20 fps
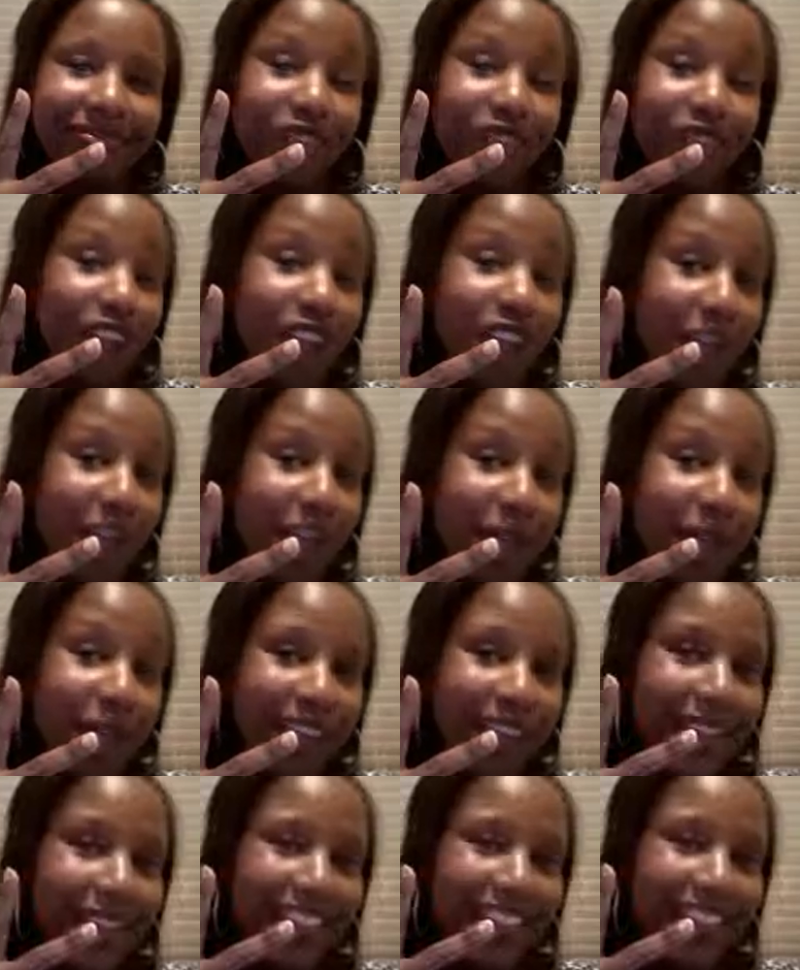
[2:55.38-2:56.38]
Talk about
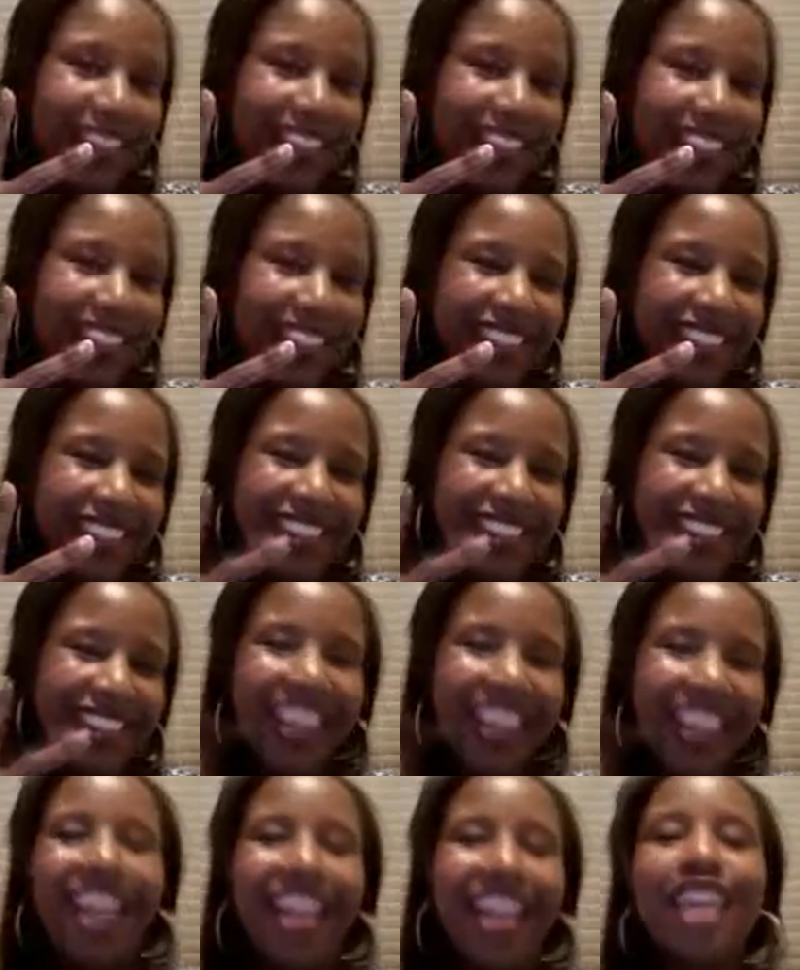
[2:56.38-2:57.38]
it.
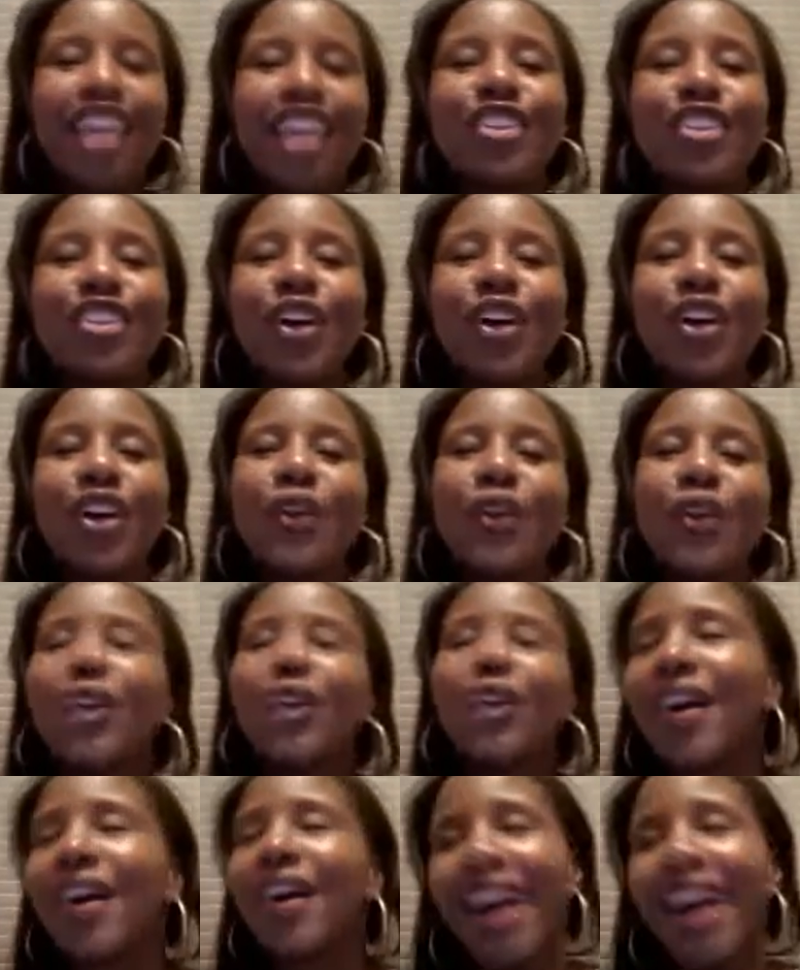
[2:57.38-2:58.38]
So Uno,
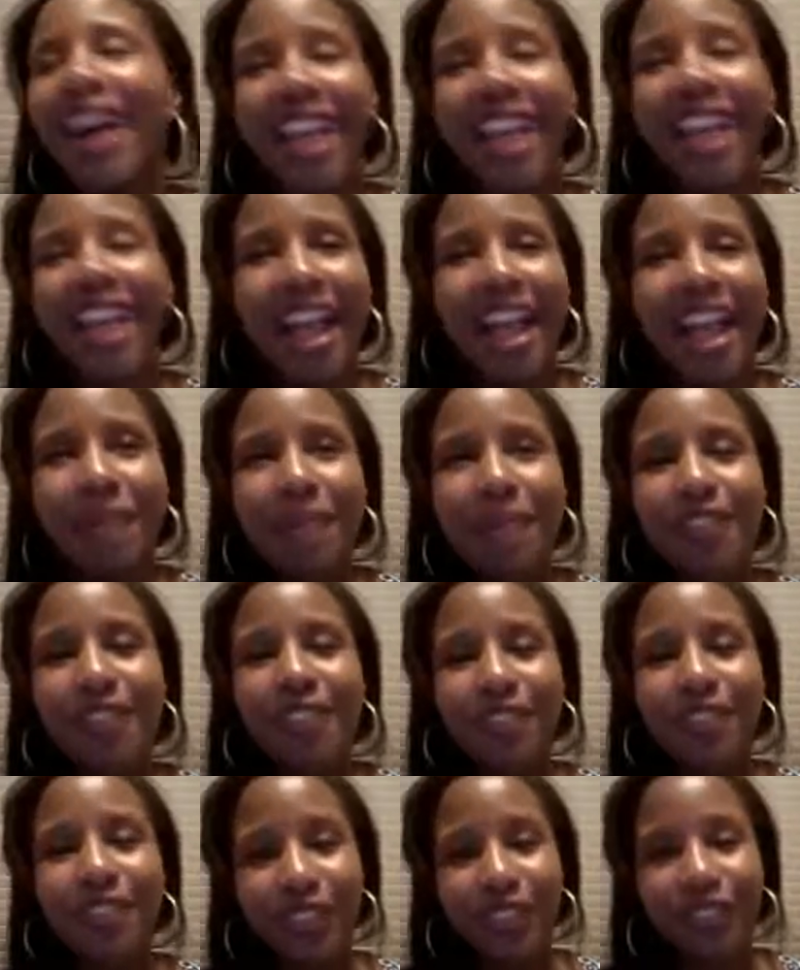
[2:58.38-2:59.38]
I
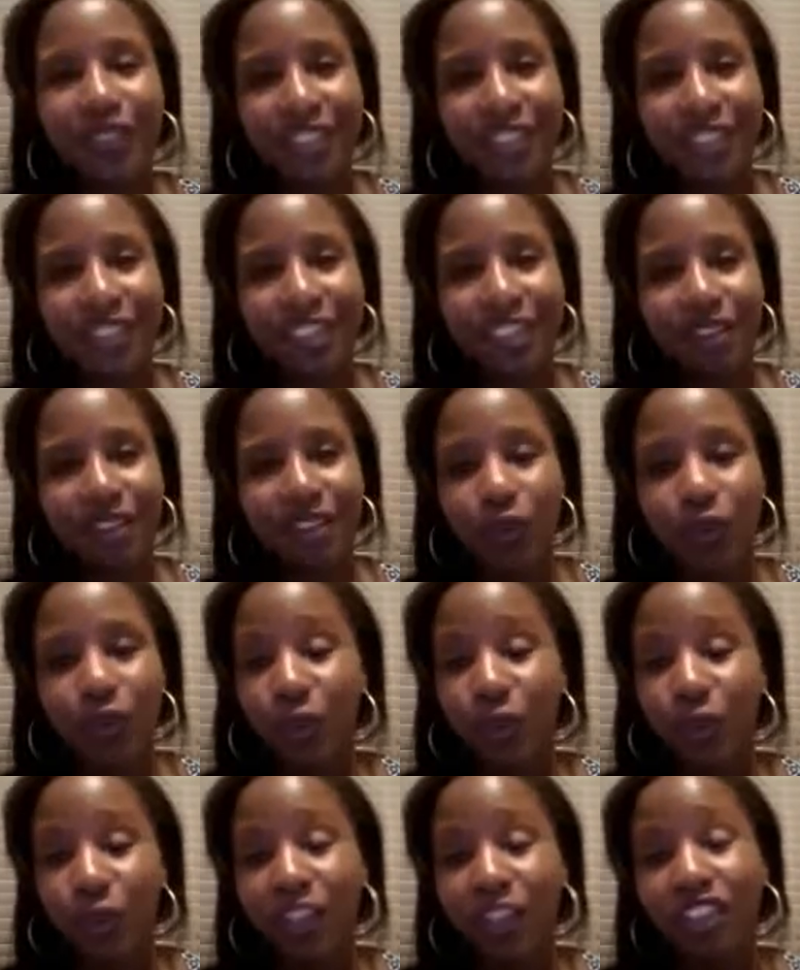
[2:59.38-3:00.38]
absolutely love Uno
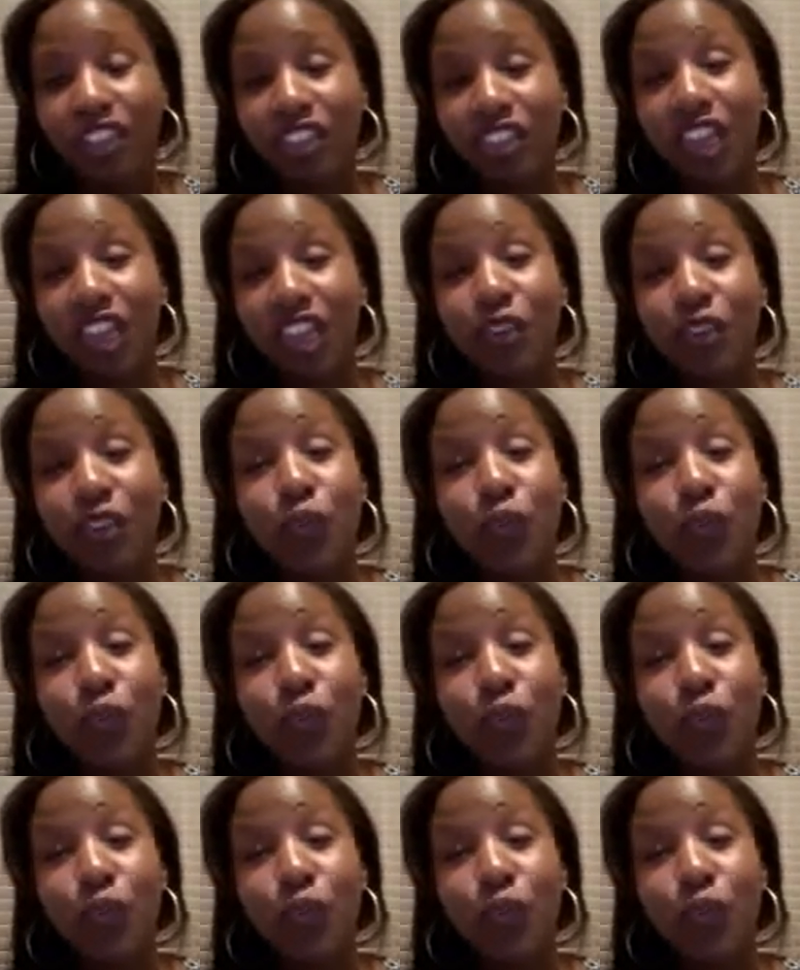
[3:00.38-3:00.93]
because she has a